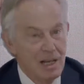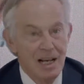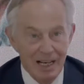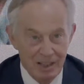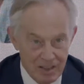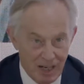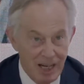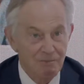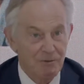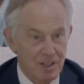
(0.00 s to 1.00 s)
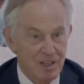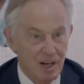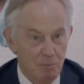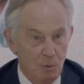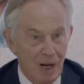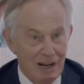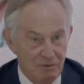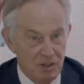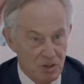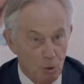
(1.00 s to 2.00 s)
In time, for example, we'll have
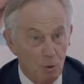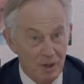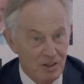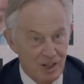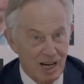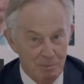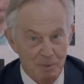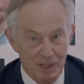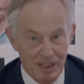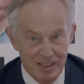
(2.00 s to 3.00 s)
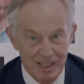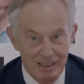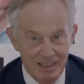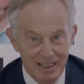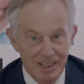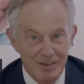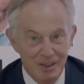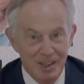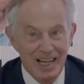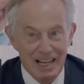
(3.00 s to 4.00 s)
the storage capability
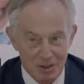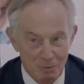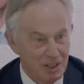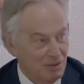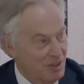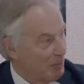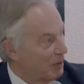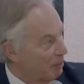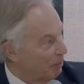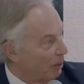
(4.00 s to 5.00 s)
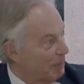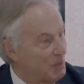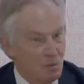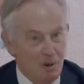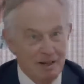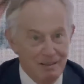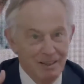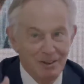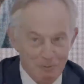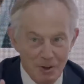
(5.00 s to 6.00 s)
that gets rid of some of the problems when
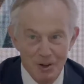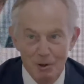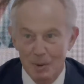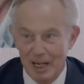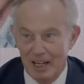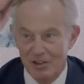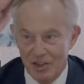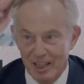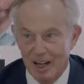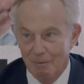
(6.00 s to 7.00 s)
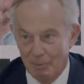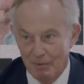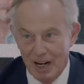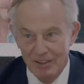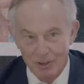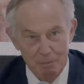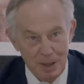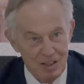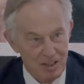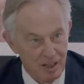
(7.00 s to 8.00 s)
renewable energy can't provide your
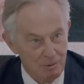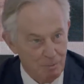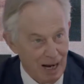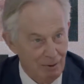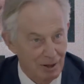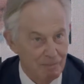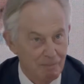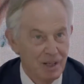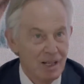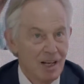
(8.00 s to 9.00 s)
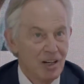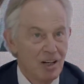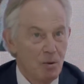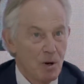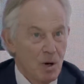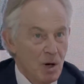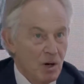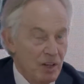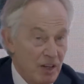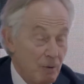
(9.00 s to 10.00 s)
baseload power.
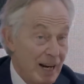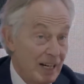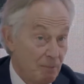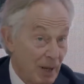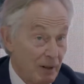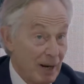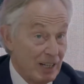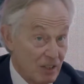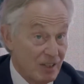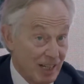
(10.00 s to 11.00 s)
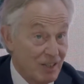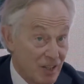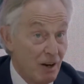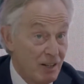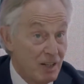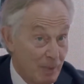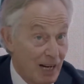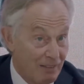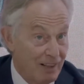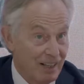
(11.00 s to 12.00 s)
The UAE, by the way, is going to be,
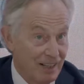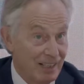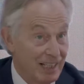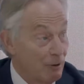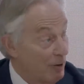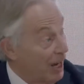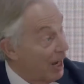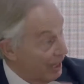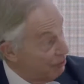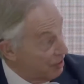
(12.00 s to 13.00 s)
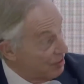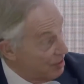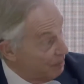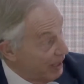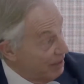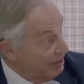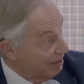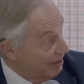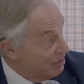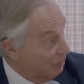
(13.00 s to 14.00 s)
I think, a leader in the hydrogen space
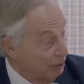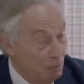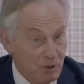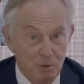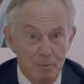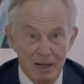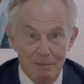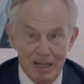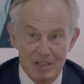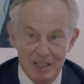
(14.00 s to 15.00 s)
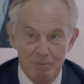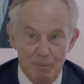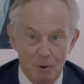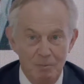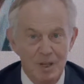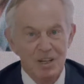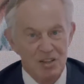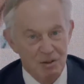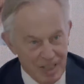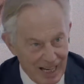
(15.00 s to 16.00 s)
as well, which will be immensely important.
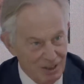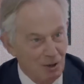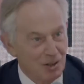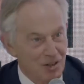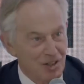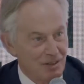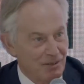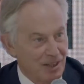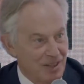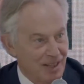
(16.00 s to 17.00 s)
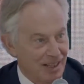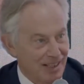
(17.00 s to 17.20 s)
So technology is the first thing.